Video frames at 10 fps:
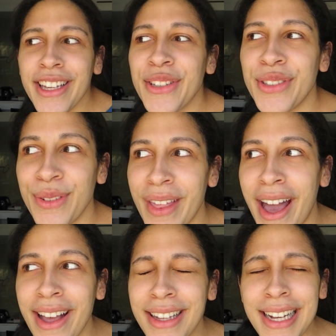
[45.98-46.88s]
can do
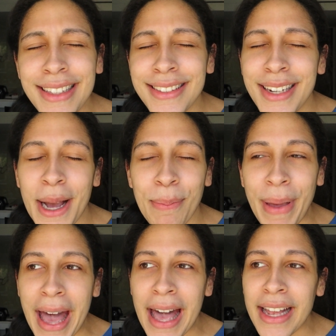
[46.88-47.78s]
that, it's not
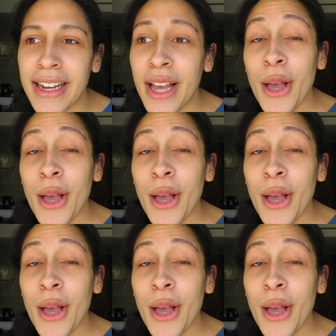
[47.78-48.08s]
bad.